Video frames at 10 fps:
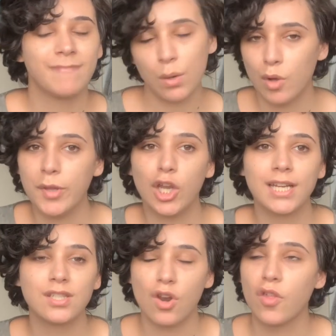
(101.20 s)
I will be
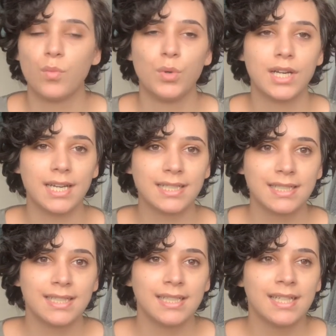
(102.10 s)
honest, none of them were good.
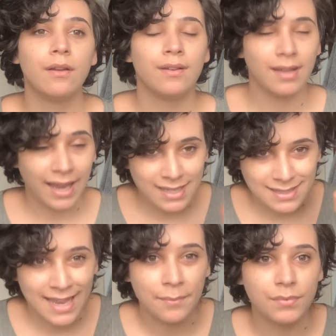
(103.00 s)

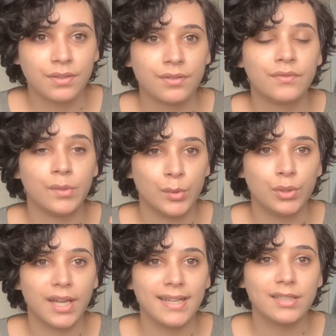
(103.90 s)
Except for Moon
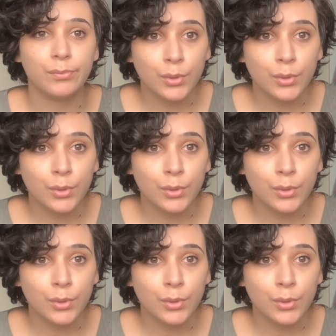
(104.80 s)
Knight.